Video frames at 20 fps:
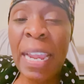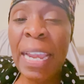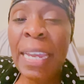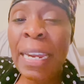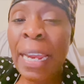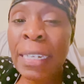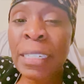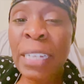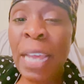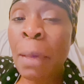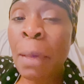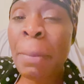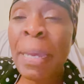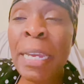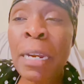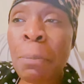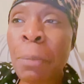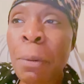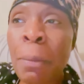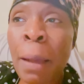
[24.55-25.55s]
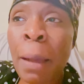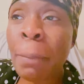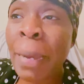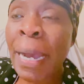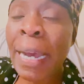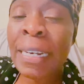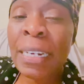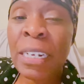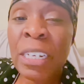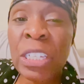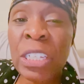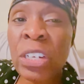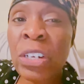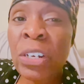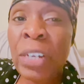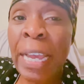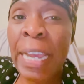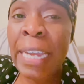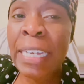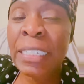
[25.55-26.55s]
And I made up in my mind at a
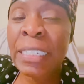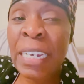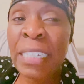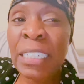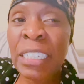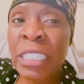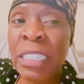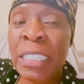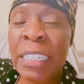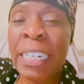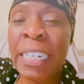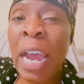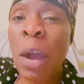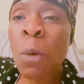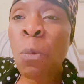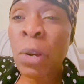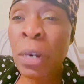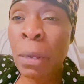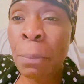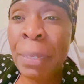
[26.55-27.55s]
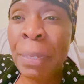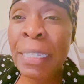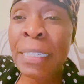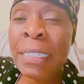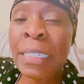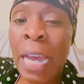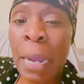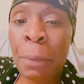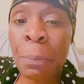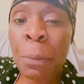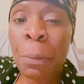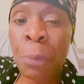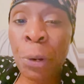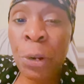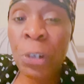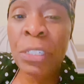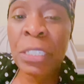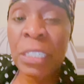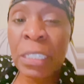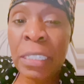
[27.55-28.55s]
young age, I just said, I want to be the type of
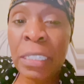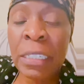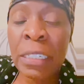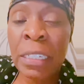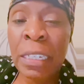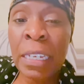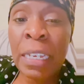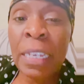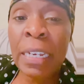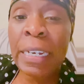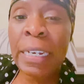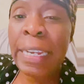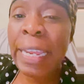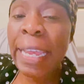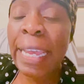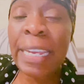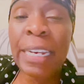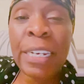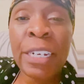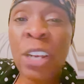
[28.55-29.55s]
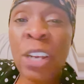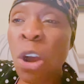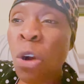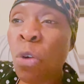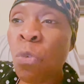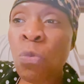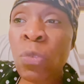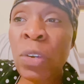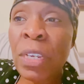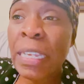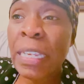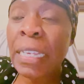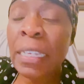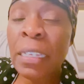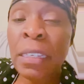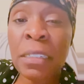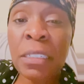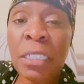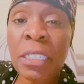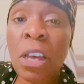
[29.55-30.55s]
person that don't really
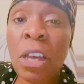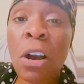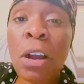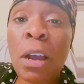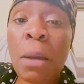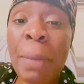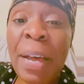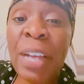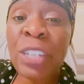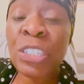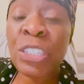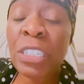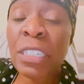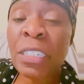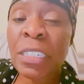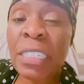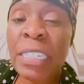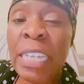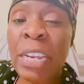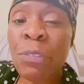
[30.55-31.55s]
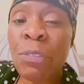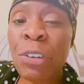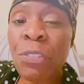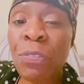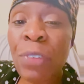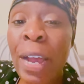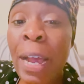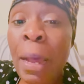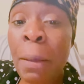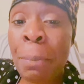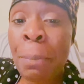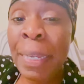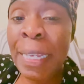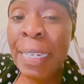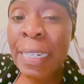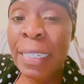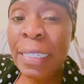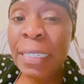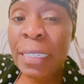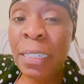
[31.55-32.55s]
talk about Jesus every 5
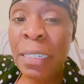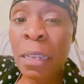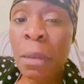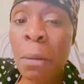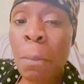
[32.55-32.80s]
minutes,